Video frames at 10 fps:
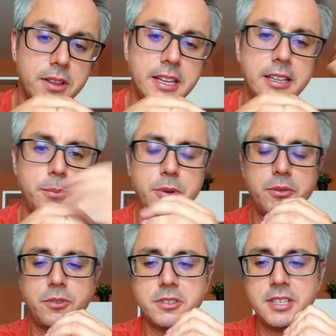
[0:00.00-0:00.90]
one data
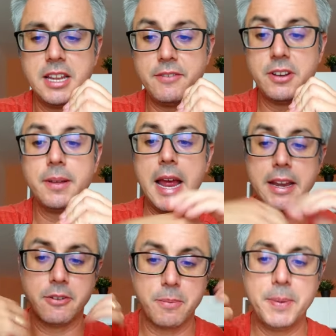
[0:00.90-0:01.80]
point for C-level,
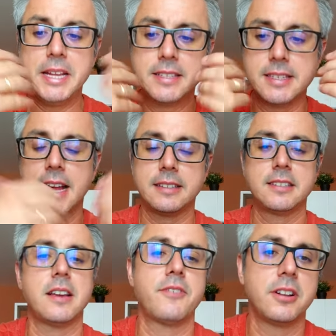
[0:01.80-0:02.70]
and it repeats that
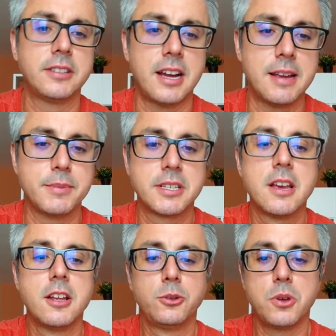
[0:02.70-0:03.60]
several times
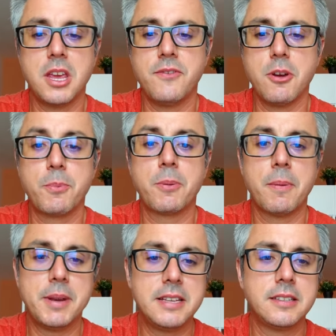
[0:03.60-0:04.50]
to give you a
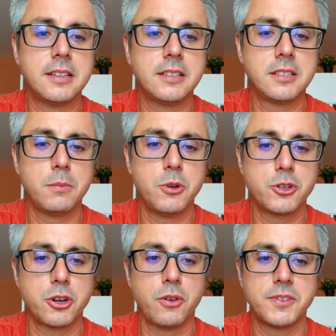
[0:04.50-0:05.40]
probabilistic
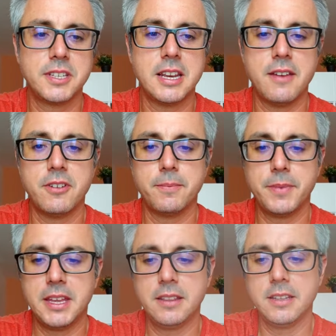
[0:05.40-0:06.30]
distribution of C-level
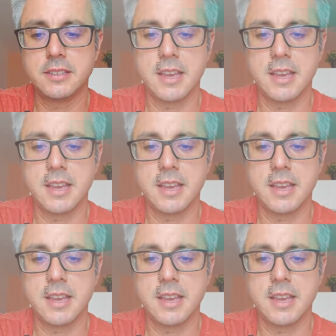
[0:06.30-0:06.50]
in this